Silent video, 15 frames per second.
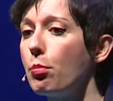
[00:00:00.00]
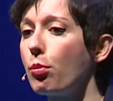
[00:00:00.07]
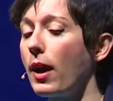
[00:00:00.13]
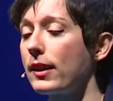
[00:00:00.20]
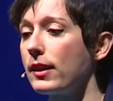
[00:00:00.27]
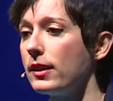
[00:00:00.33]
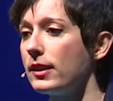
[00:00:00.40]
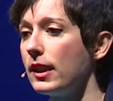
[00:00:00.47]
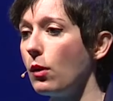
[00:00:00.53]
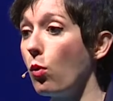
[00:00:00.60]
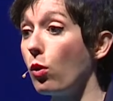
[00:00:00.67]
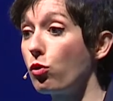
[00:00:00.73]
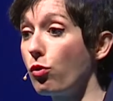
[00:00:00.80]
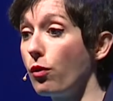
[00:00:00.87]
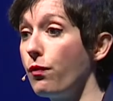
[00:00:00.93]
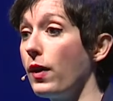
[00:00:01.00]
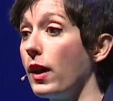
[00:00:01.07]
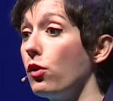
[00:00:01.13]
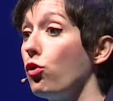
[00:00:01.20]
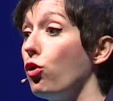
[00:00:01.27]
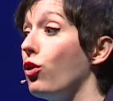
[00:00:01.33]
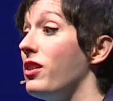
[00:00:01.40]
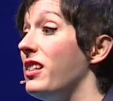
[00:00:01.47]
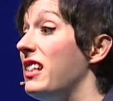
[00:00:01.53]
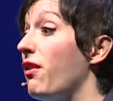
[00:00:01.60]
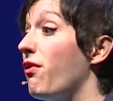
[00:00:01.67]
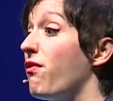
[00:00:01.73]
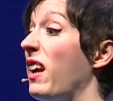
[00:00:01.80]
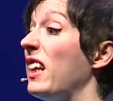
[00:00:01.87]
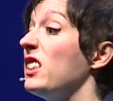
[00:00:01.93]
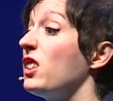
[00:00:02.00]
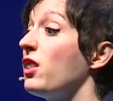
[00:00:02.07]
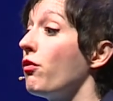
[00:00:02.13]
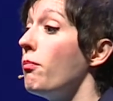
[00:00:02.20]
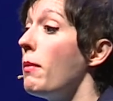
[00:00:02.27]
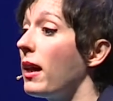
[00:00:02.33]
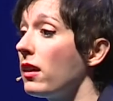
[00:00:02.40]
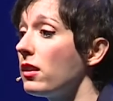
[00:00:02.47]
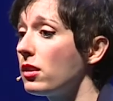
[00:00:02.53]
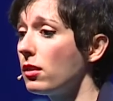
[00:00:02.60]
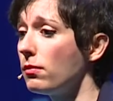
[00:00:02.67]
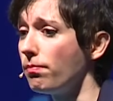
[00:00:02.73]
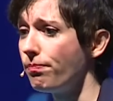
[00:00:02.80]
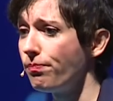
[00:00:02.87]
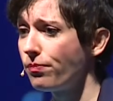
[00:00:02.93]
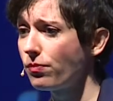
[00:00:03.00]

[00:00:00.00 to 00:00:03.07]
practicing what's referred to as defensive medicine.